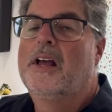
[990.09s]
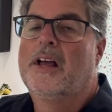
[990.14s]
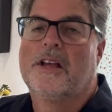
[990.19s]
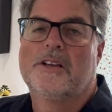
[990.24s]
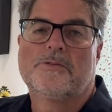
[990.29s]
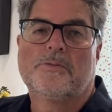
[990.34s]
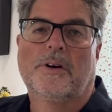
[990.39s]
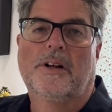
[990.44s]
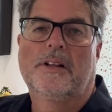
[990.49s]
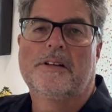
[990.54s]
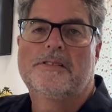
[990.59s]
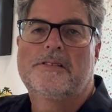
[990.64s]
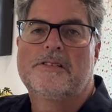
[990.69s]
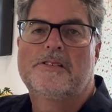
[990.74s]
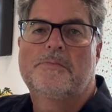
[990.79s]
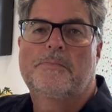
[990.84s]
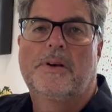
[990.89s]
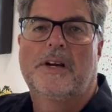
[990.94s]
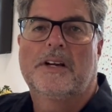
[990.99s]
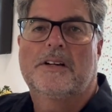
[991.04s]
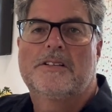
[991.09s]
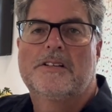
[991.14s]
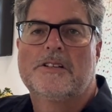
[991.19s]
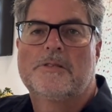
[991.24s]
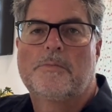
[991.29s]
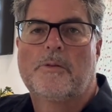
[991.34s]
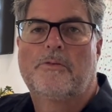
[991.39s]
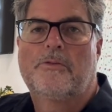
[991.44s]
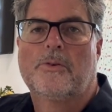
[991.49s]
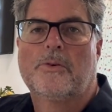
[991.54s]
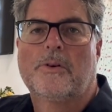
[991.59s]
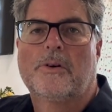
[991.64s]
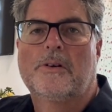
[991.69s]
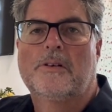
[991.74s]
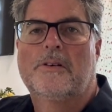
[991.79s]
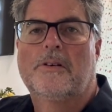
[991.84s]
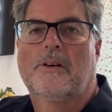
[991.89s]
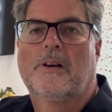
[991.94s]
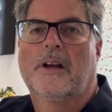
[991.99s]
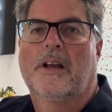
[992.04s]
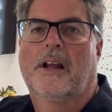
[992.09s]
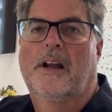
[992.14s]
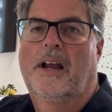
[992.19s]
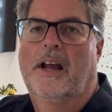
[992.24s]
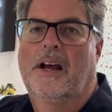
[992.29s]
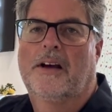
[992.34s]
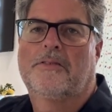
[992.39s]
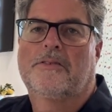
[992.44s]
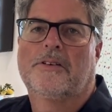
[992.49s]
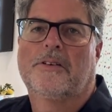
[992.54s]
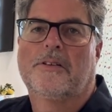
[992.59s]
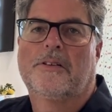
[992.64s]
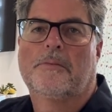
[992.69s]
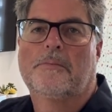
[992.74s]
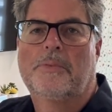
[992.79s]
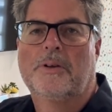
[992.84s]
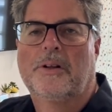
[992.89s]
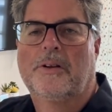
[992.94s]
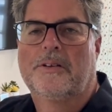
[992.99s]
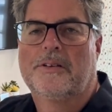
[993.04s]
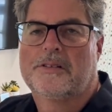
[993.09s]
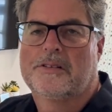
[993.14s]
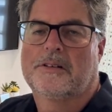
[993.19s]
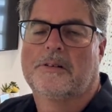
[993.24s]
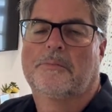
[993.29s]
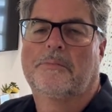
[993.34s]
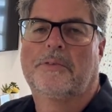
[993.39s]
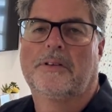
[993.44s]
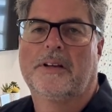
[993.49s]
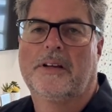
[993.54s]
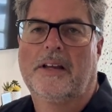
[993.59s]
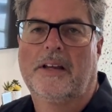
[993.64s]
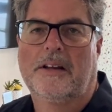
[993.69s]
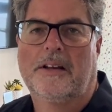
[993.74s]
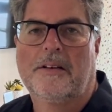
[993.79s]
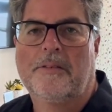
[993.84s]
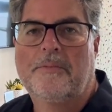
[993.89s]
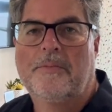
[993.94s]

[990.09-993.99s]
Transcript: as well as inspections before, during, and after the build is complete.